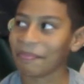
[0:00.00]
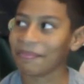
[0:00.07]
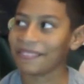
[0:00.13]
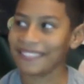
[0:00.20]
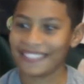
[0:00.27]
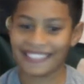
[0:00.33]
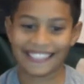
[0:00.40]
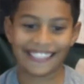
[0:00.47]

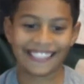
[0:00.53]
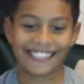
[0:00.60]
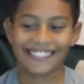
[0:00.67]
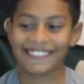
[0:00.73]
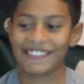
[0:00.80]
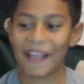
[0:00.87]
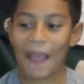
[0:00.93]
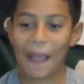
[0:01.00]

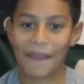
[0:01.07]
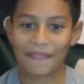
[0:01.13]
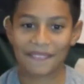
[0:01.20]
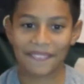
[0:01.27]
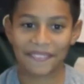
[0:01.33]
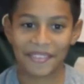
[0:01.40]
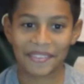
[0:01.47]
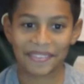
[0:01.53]

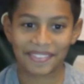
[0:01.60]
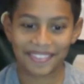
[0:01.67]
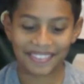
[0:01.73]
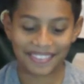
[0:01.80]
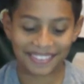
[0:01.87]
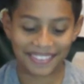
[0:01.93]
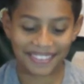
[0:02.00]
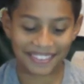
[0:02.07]

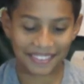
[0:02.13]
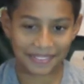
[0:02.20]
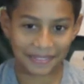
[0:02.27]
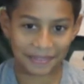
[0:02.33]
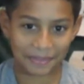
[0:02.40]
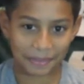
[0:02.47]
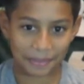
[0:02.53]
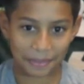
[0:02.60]

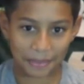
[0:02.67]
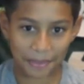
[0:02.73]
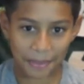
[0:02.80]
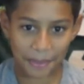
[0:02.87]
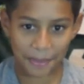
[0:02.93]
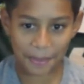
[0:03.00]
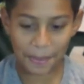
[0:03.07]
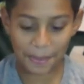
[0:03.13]

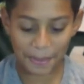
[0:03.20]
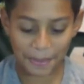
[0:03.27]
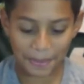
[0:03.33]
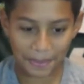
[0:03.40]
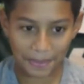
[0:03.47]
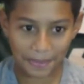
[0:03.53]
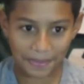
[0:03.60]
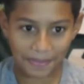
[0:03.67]

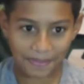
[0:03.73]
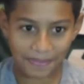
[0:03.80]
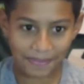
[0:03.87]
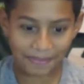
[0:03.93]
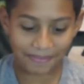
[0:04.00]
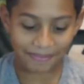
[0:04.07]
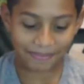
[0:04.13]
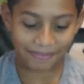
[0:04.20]

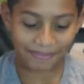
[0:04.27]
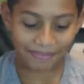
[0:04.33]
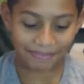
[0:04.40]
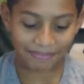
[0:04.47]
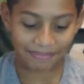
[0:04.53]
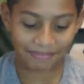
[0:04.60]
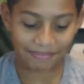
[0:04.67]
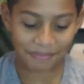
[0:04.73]

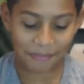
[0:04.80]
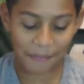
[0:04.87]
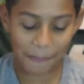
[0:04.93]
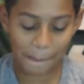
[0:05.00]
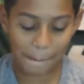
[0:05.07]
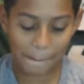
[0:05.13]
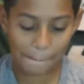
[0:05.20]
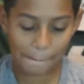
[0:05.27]

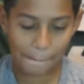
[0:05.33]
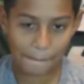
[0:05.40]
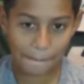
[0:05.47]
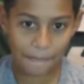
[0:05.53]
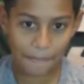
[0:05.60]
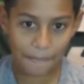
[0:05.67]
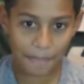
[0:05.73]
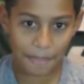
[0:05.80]

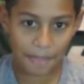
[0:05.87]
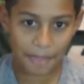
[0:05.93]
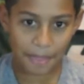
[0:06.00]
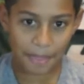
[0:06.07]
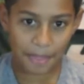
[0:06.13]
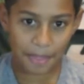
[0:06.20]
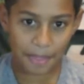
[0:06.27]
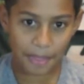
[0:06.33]

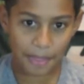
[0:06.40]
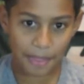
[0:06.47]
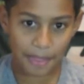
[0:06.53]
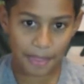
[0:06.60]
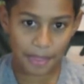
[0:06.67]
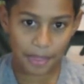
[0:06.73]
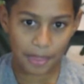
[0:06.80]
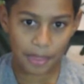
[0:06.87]

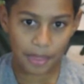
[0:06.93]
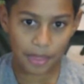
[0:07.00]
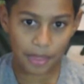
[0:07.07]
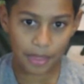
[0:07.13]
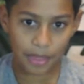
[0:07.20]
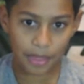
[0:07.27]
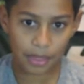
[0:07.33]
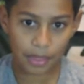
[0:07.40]

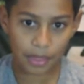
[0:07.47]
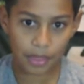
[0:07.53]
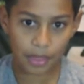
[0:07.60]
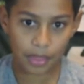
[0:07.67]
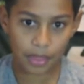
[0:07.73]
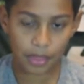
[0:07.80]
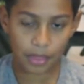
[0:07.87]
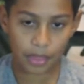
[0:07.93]
(silent)